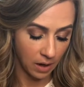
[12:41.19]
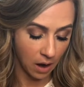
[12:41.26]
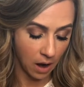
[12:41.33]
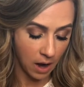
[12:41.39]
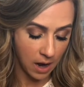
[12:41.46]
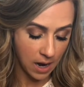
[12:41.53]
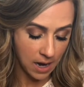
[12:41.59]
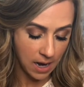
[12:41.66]

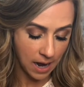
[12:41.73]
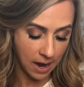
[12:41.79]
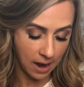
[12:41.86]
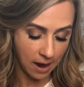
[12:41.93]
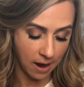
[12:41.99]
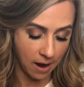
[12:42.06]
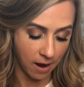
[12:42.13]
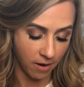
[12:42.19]
I
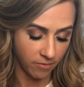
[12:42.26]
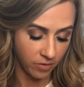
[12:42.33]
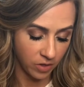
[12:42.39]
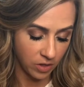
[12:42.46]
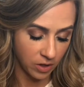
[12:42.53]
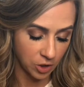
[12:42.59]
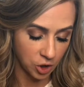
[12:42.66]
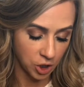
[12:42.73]

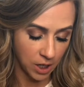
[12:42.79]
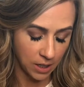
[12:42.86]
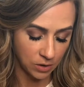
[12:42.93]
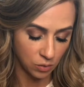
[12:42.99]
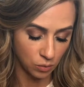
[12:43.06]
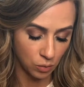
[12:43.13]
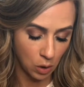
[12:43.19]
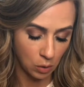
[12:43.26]
have the
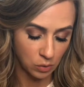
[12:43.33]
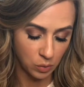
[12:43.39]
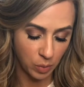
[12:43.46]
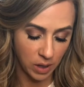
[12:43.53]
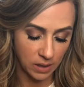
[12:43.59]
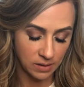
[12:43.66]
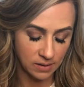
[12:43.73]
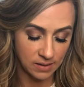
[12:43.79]
shades
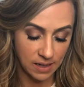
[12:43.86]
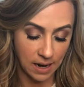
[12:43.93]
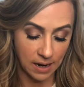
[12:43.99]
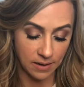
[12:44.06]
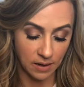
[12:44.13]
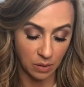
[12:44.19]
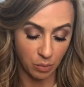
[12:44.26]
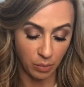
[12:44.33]
Rosebud,
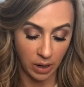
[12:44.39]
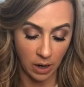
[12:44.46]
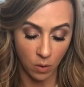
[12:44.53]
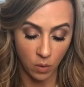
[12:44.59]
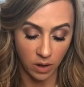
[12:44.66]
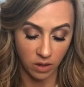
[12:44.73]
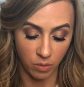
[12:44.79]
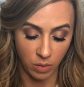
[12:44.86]
Sand, and Bear
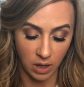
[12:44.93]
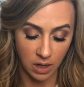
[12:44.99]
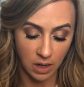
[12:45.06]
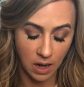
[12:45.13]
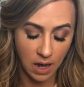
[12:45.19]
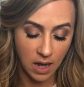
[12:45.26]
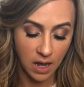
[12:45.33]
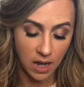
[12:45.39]
With Me.
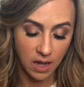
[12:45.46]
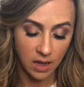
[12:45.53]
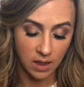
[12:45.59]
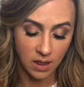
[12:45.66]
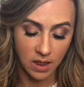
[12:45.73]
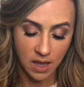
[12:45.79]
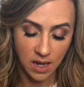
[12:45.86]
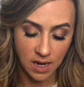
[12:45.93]

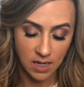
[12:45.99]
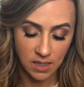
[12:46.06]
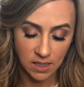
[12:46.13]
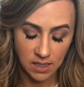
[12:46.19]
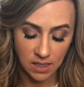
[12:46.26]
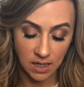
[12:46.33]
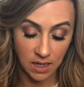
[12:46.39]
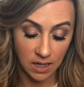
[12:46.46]

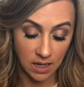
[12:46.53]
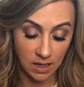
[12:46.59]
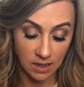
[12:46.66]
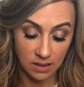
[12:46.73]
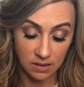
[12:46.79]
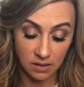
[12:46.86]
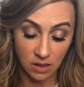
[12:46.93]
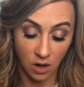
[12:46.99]
This
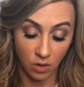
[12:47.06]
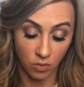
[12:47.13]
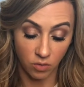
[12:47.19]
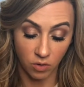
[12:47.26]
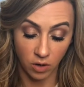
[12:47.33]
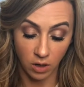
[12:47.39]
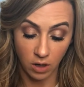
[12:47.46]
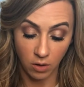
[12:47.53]
is a
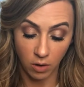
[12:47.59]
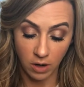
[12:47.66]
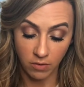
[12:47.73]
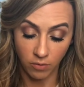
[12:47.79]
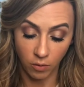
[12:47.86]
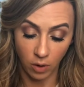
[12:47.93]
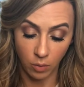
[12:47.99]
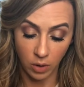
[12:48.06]
really
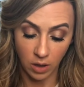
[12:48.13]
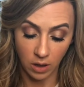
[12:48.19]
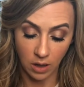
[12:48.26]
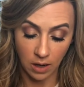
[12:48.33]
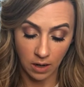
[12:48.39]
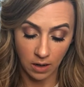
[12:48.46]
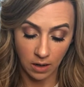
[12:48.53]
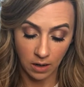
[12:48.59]
great
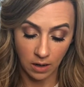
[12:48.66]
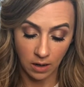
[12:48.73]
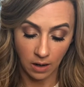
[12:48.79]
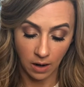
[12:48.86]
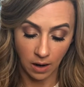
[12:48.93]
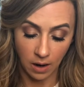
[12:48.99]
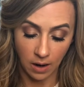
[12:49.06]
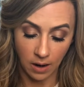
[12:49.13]
formula.
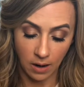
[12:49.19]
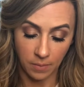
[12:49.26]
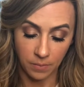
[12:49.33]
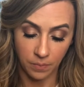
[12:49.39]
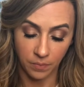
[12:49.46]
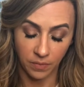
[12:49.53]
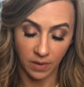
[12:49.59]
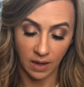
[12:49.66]

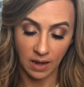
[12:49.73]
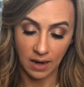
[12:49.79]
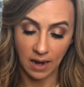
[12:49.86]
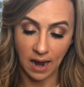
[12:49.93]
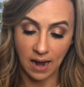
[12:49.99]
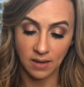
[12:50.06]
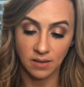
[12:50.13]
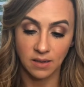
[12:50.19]
It
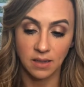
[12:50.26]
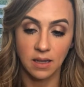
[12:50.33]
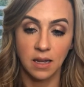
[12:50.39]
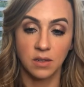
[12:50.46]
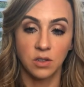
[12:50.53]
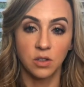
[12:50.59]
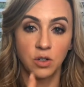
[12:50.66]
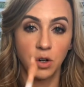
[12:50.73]
has
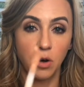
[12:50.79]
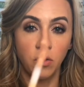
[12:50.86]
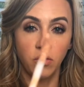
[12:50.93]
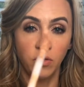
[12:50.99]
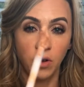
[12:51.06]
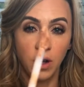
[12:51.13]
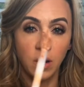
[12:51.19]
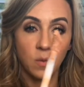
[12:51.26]
this doe
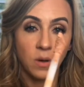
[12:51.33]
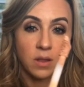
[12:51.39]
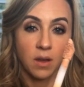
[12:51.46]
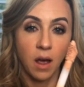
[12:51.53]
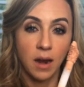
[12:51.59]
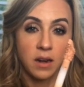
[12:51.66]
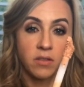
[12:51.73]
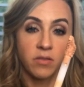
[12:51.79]
foot with
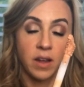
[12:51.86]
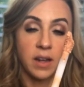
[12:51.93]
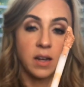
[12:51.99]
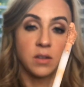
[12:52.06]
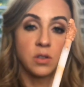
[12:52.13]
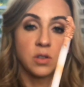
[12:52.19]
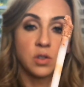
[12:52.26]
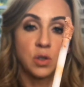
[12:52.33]
kind of like
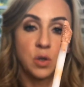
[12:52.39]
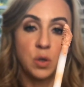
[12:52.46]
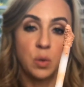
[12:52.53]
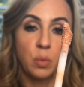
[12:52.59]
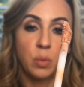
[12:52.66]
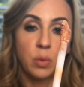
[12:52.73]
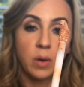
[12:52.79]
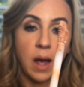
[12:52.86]
a
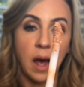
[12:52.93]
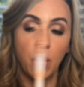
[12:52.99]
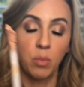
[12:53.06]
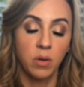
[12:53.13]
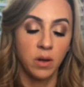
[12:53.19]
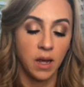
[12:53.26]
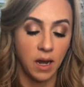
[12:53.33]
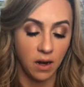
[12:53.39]
scoop
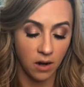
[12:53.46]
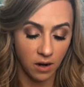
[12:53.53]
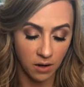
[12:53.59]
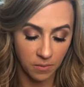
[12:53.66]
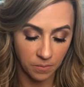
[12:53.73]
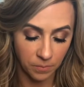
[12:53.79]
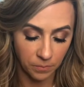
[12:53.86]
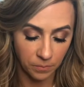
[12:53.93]
applicator.